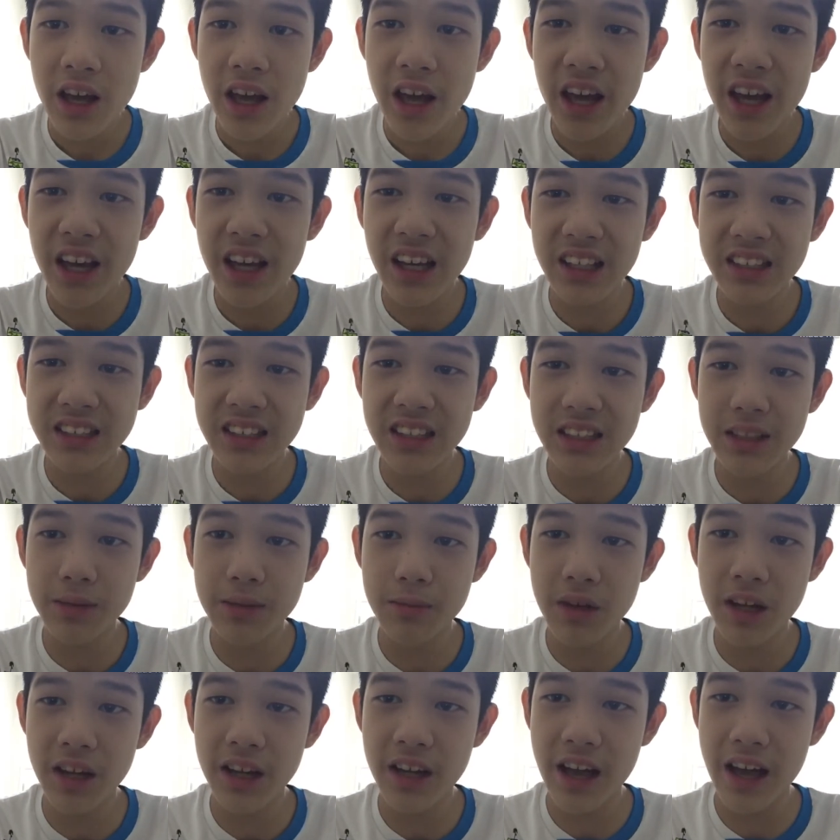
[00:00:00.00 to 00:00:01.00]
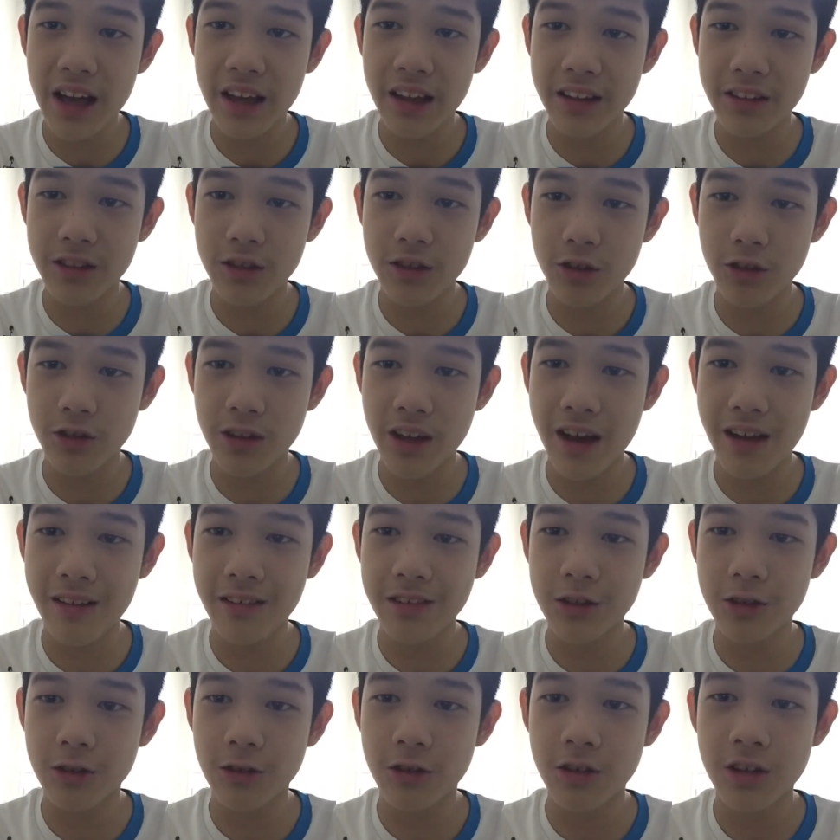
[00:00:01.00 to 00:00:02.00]
Hey guys, it's me again. Today I
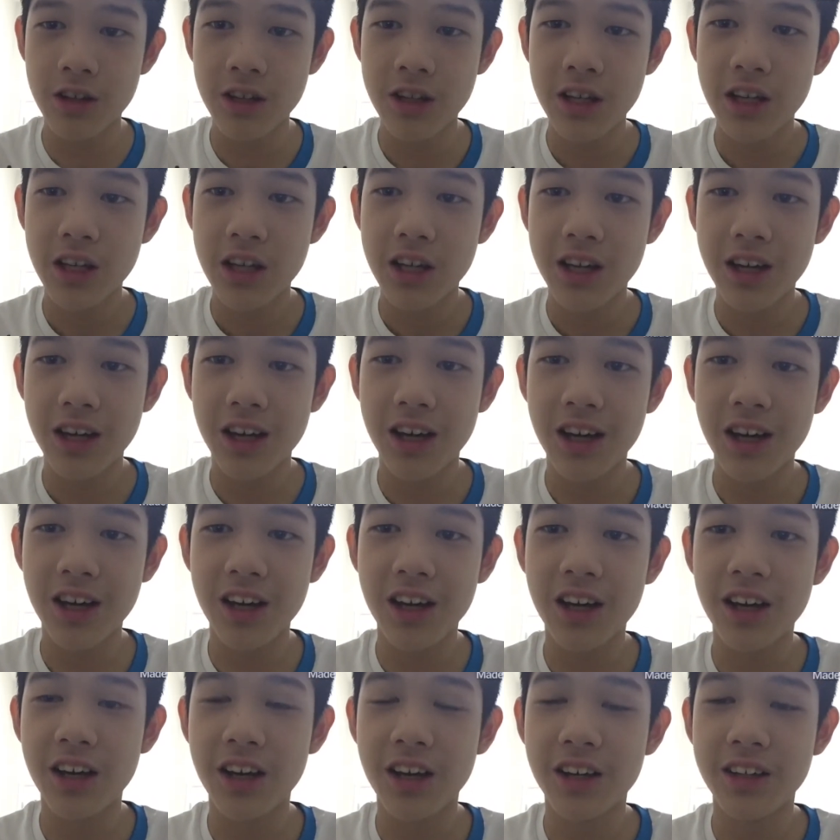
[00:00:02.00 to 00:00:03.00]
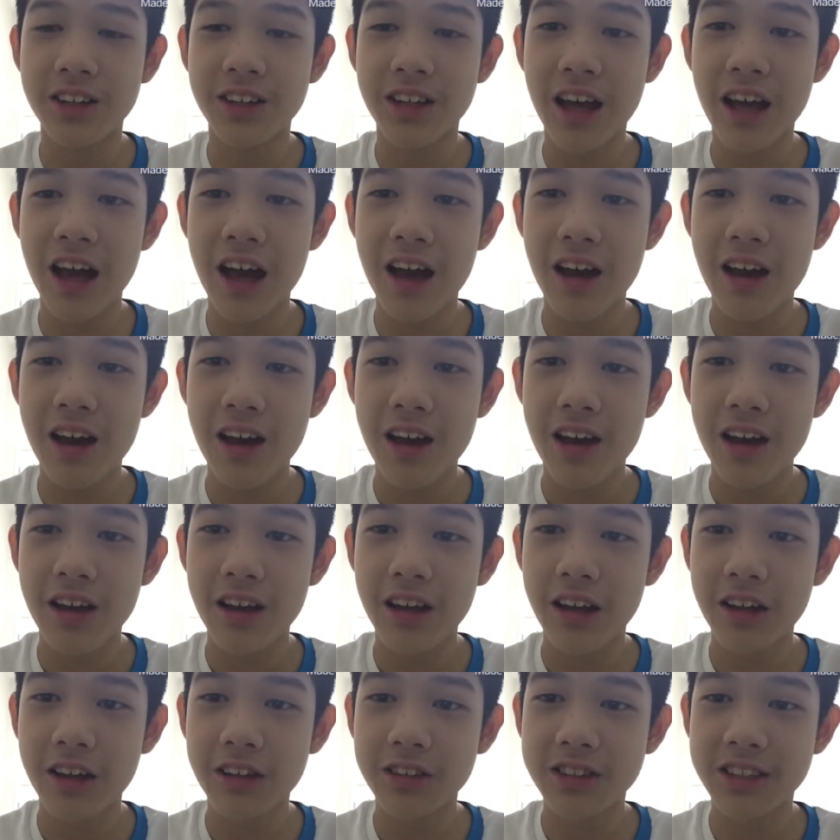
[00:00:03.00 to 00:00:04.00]
want to
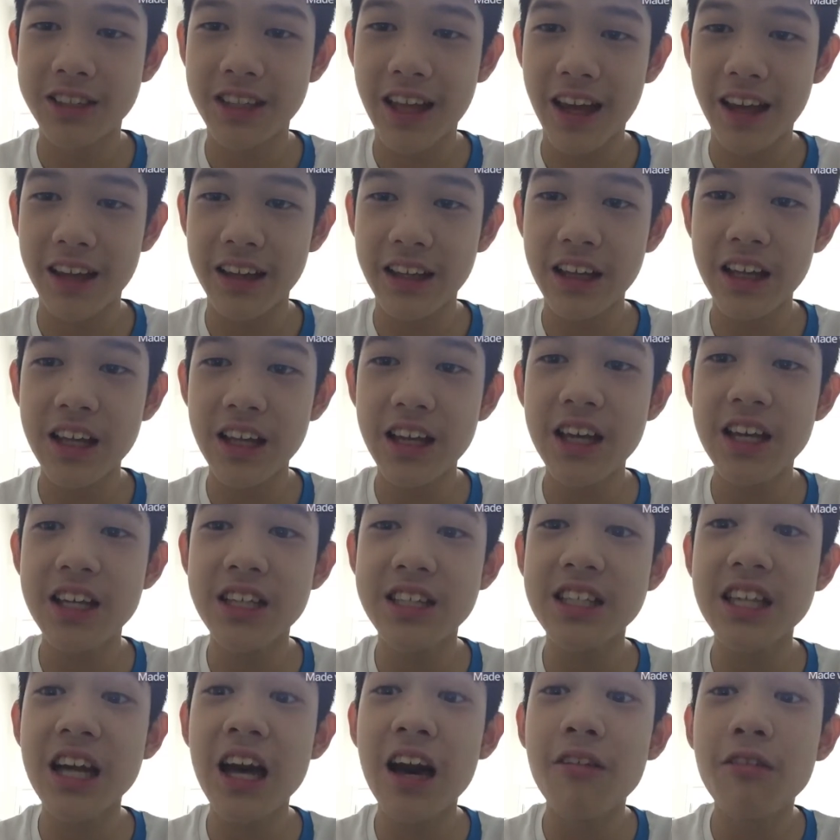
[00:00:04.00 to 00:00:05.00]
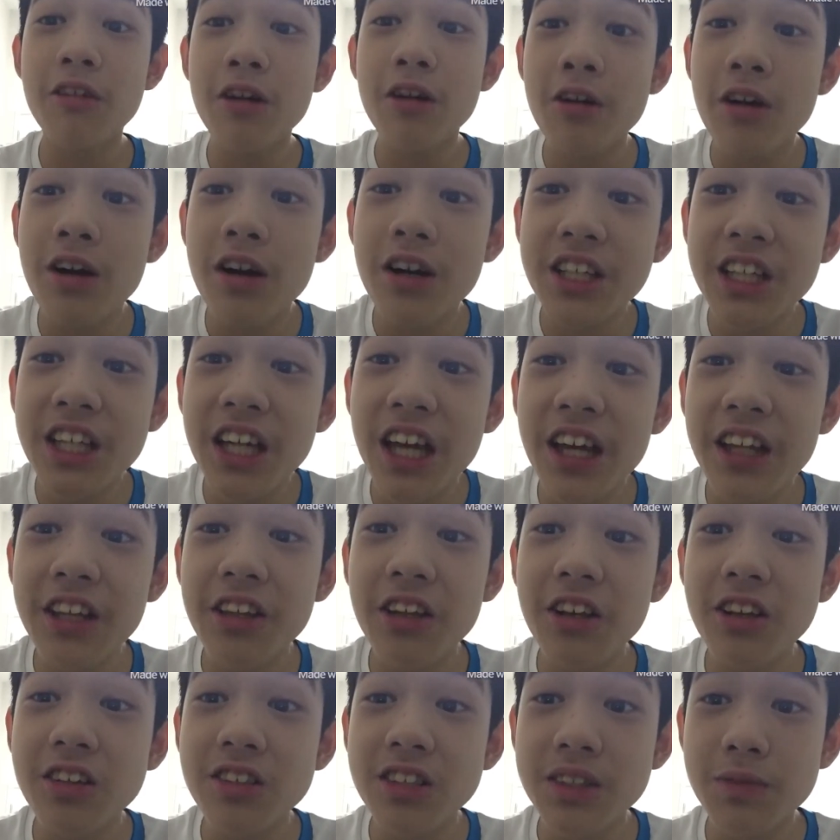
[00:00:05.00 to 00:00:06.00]
announce that it's our
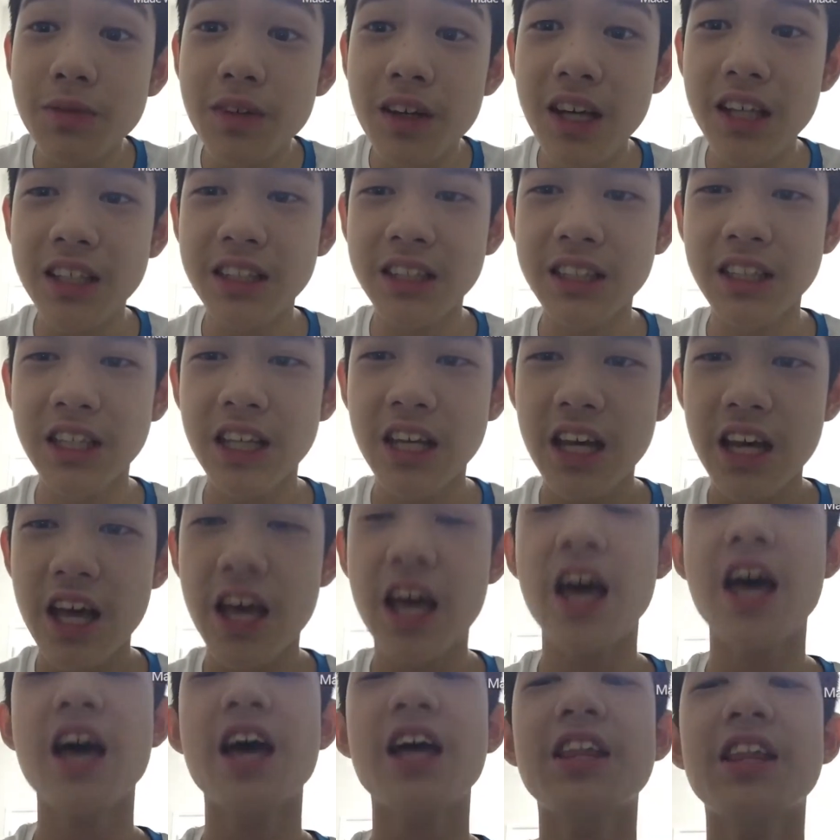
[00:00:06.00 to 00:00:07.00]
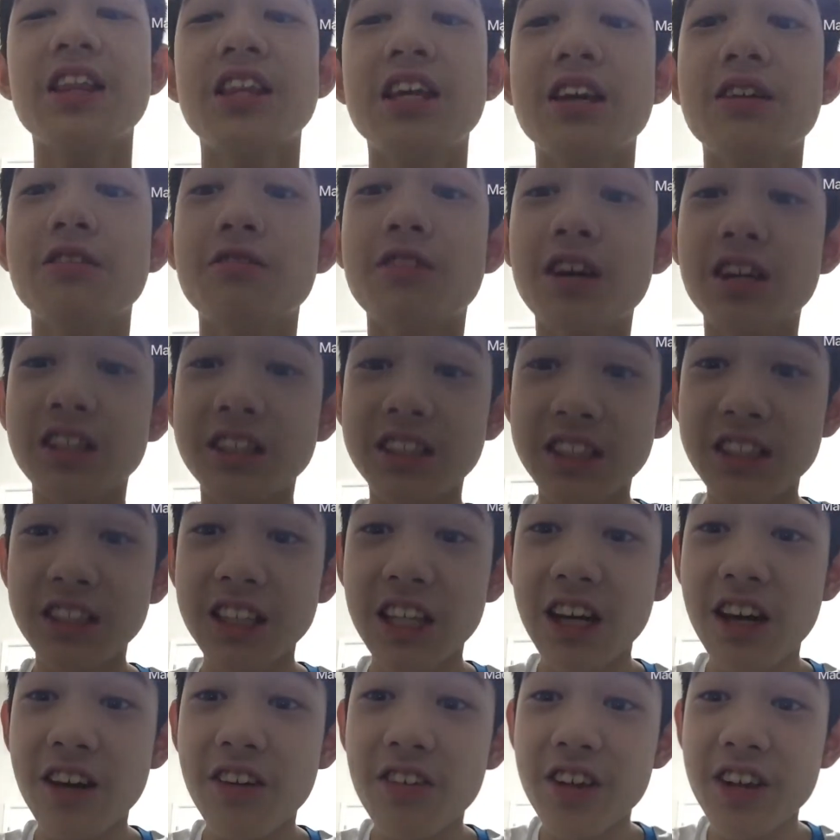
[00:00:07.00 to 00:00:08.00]
channel's first
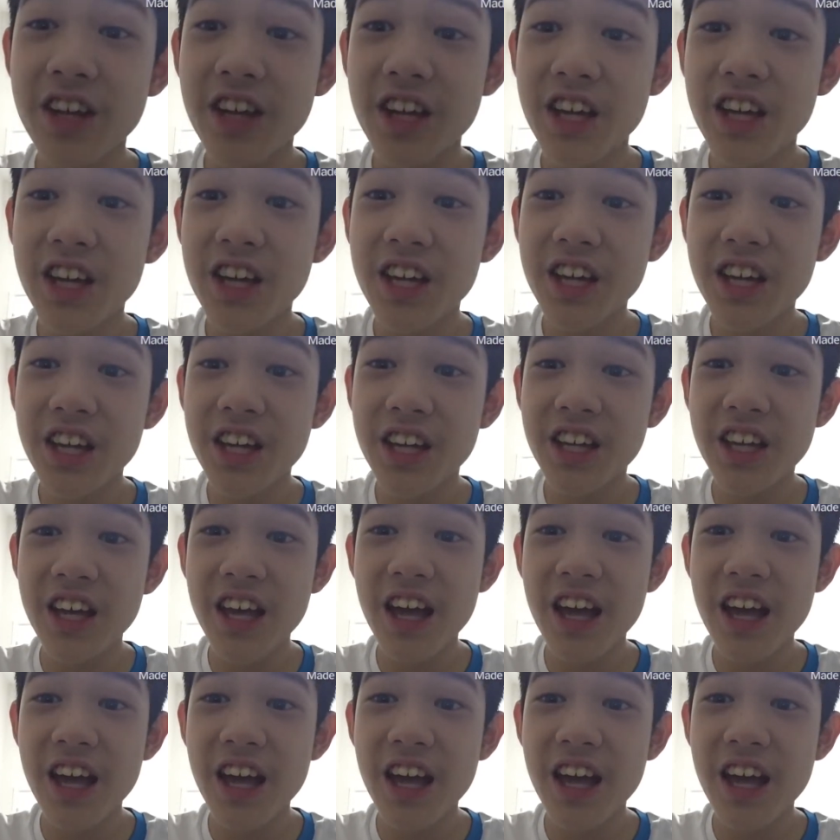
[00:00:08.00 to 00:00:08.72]
anniversary.